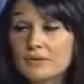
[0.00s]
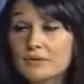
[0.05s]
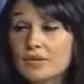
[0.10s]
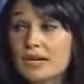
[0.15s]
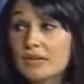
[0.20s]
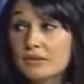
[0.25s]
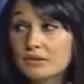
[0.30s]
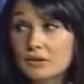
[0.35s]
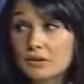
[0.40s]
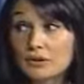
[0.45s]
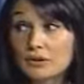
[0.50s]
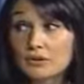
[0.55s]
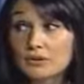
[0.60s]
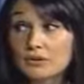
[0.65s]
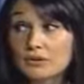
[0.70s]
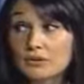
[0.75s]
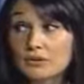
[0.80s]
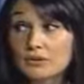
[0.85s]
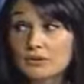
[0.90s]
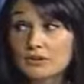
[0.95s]

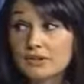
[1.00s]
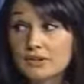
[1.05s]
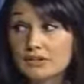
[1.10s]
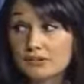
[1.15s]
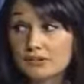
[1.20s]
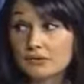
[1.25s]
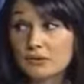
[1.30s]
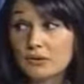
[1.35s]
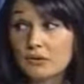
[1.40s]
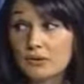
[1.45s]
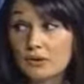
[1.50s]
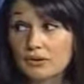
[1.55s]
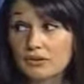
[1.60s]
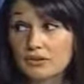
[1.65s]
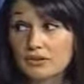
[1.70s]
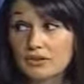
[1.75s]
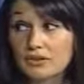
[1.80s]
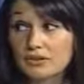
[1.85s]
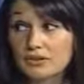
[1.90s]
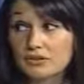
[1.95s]
internal control over
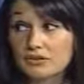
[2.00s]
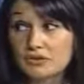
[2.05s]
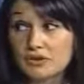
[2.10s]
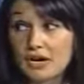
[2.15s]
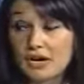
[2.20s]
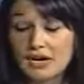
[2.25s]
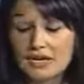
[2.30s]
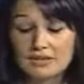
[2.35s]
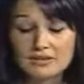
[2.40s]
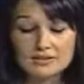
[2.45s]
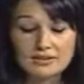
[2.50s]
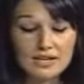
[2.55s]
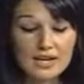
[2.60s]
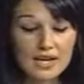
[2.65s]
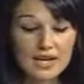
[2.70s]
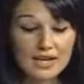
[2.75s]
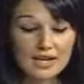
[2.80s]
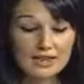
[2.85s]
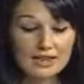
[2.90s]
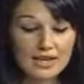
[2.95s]
their stress,
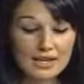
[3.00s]
mm-hmm.